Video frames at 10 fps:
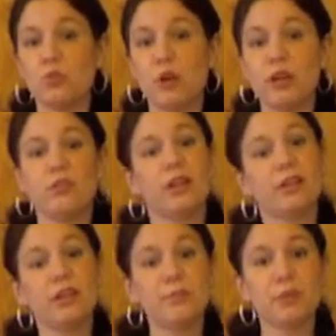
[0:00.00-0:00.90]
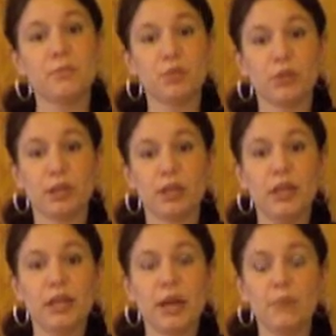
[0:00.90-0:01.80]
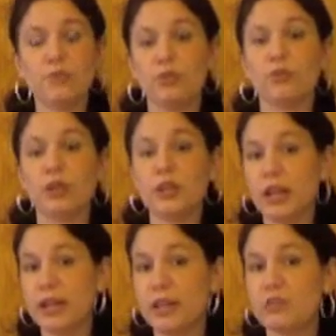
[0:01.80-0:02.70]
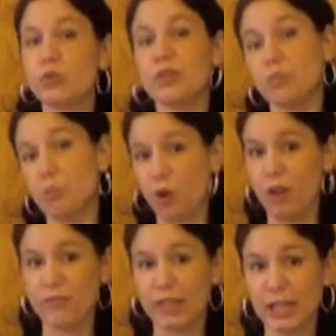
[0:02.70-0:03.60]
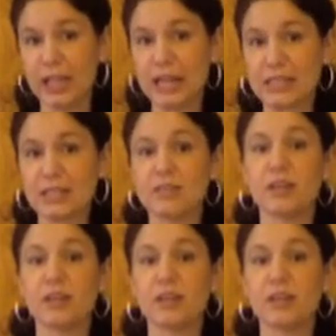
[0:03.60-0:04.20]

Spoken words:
One, a lot of times I'm doing capsules for clients or even more often in classes,